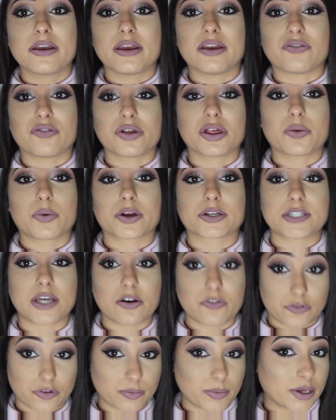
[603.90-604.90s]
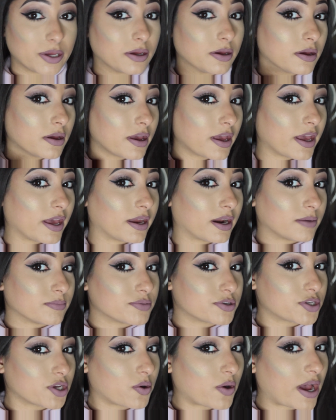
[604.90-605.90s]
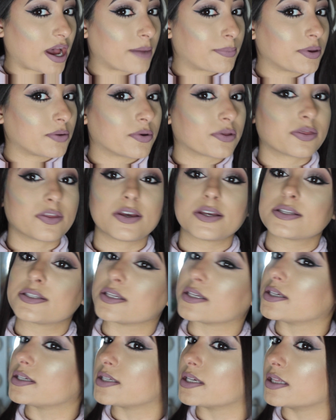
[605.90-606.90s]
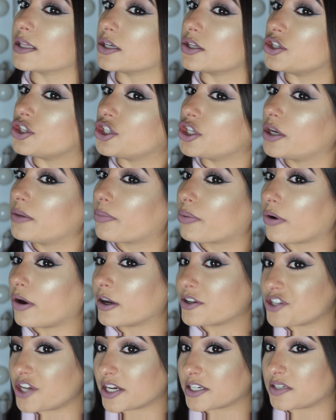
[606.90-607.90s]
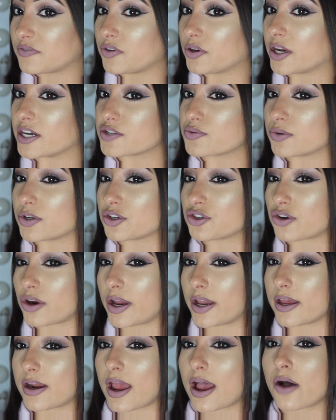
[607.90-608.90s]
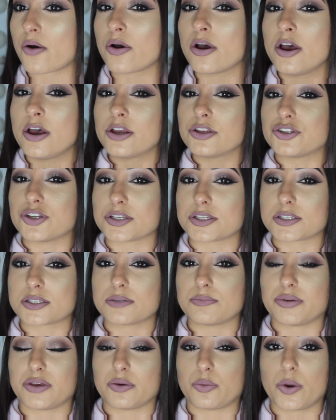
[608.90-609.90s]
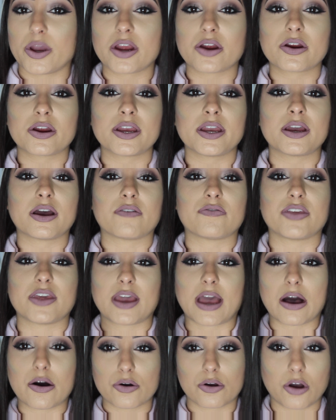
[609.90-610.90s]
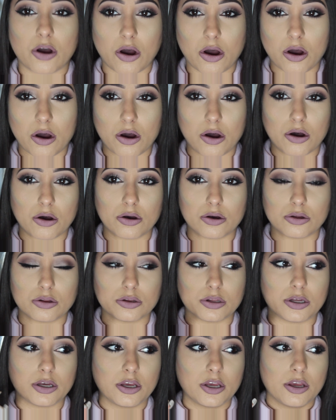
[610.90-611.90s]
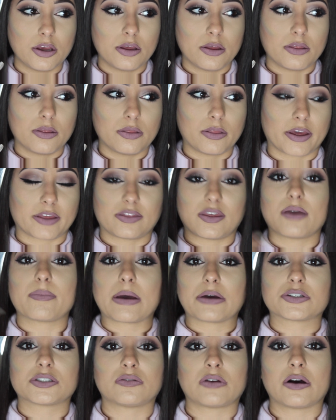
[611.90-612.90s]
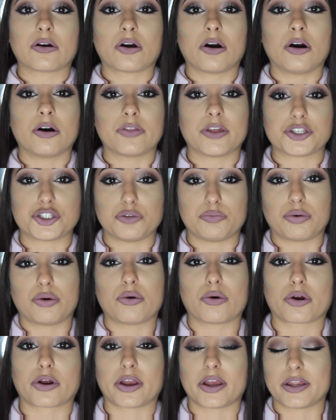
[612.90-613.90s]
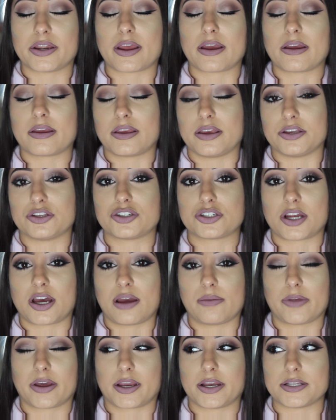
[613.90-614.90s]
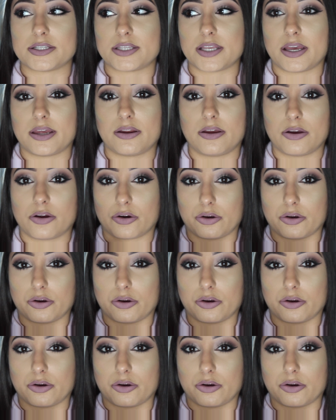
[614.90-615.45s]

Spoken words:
it really worked out for me. And I'm so happy with this. This is a legit project. If you guys want to try it out, just be wary of the alcohol, like the amount of alcohol that you pour in each time, like I said